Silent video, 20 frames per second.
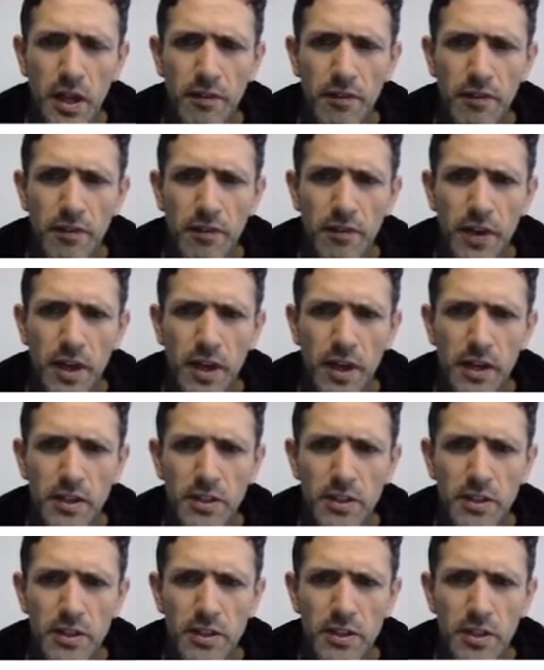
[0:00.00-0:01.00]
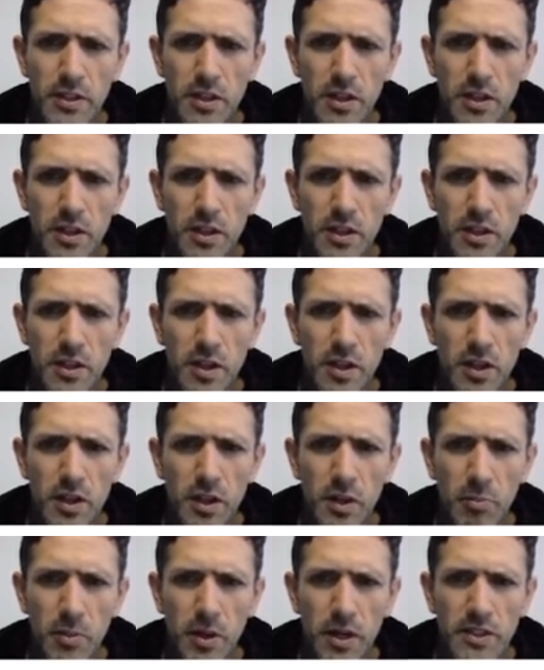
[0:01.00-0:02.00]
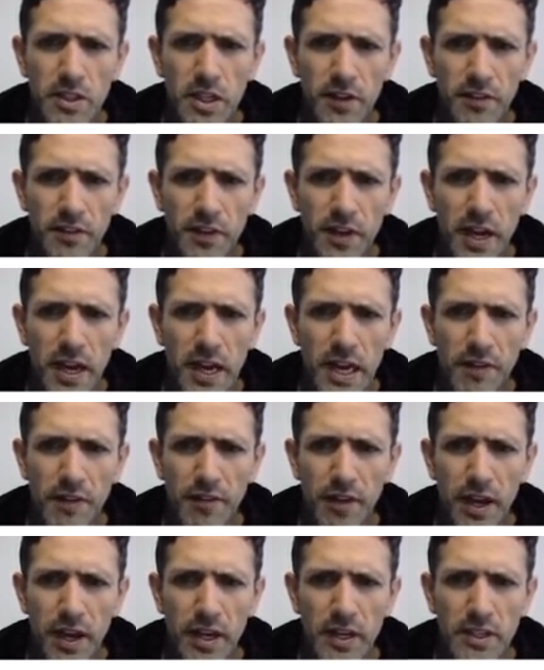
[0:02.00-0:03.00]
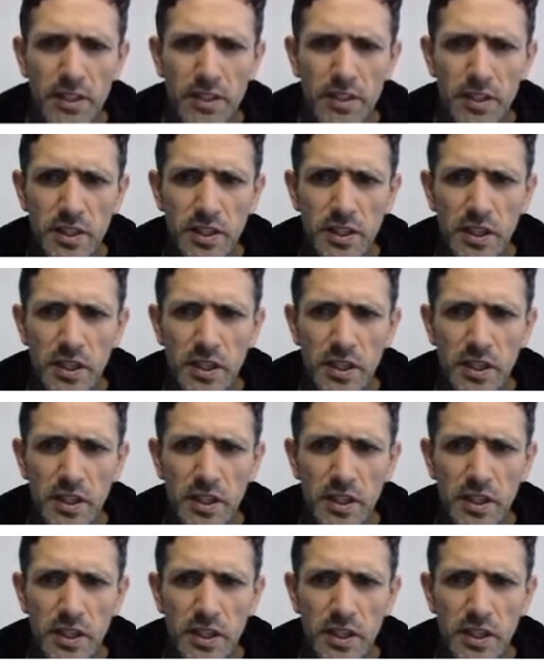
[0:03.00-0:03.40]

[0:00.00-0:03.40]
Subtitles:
of x minus fk of x,